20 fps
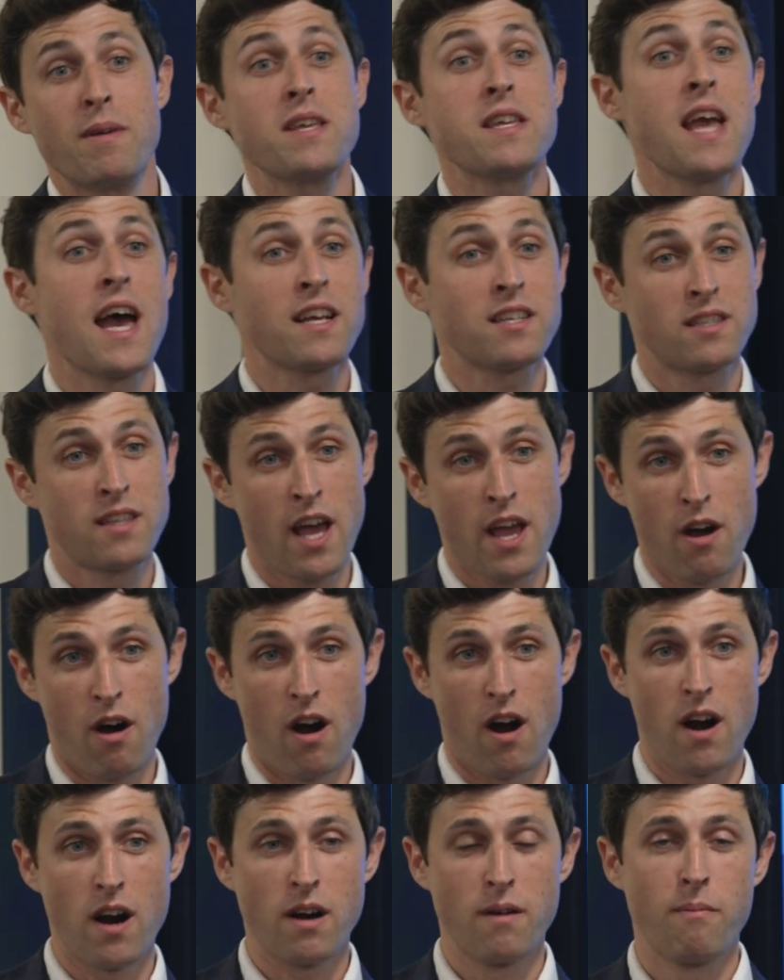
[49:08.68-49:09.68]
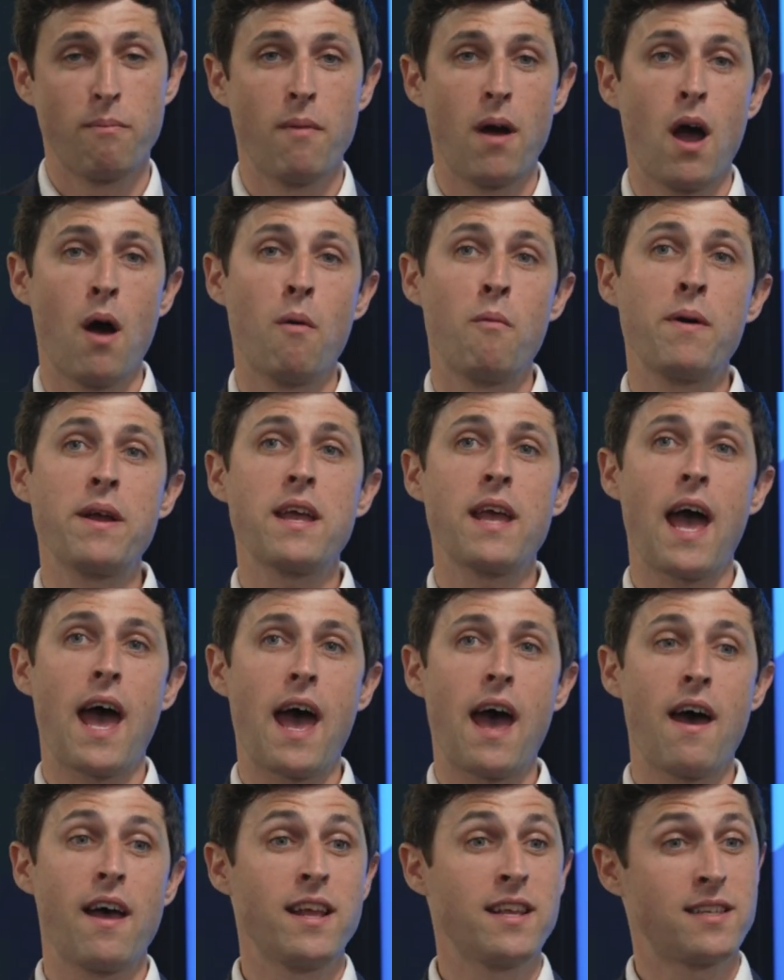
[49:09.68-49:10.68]
Yes, they are.
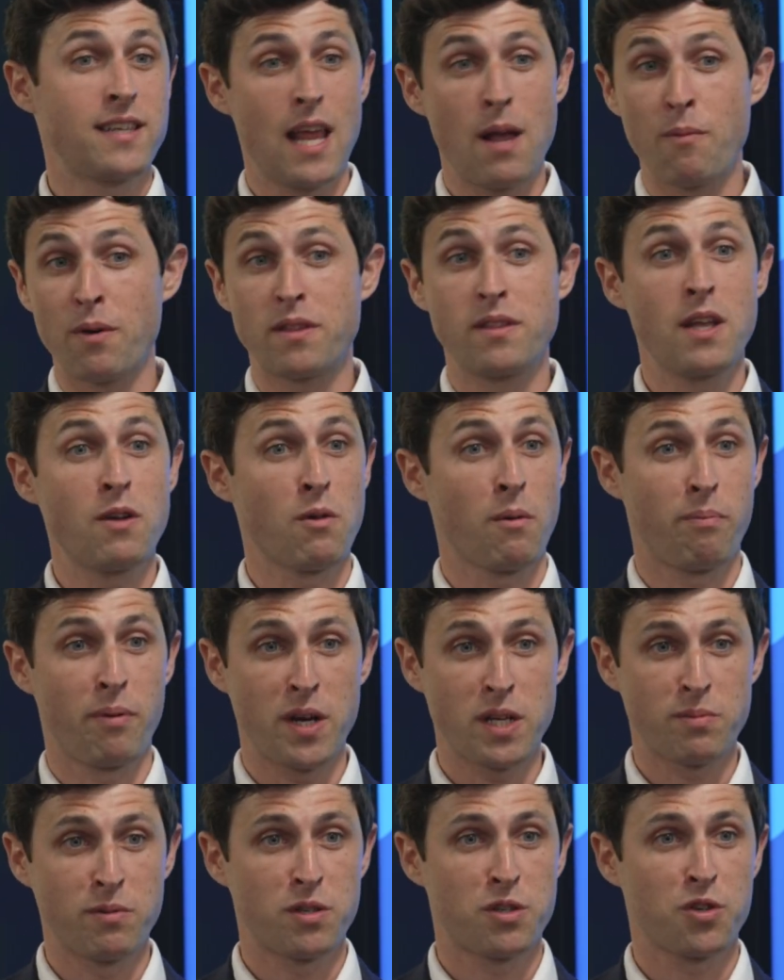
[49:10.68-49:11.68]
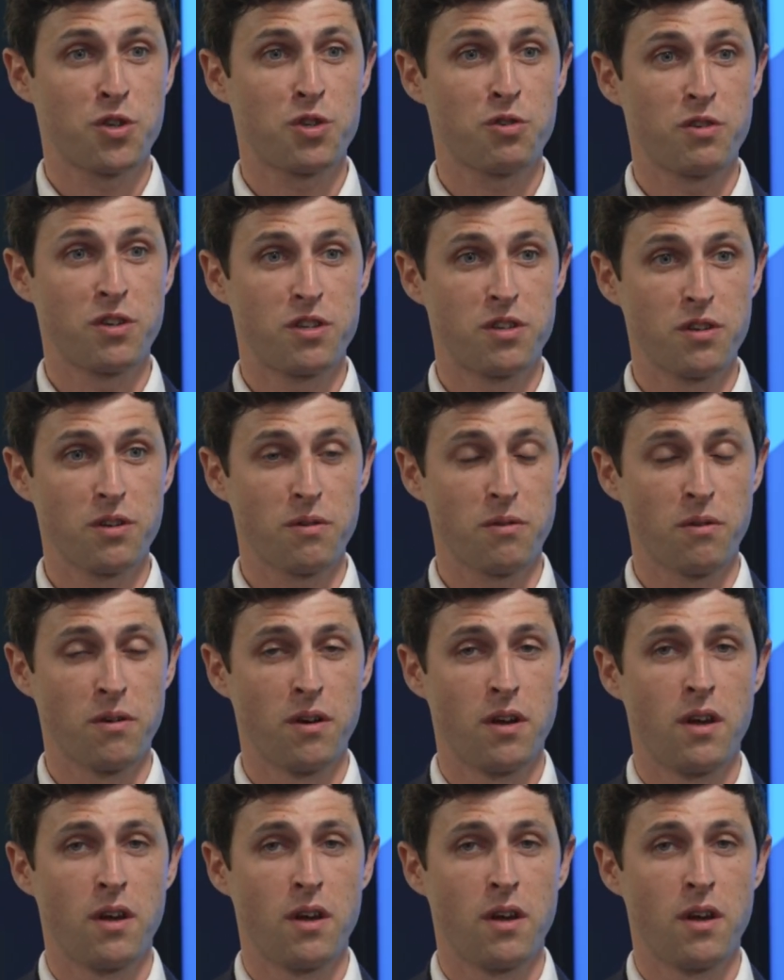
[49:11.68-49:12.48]
And same with knee replacement surgery too.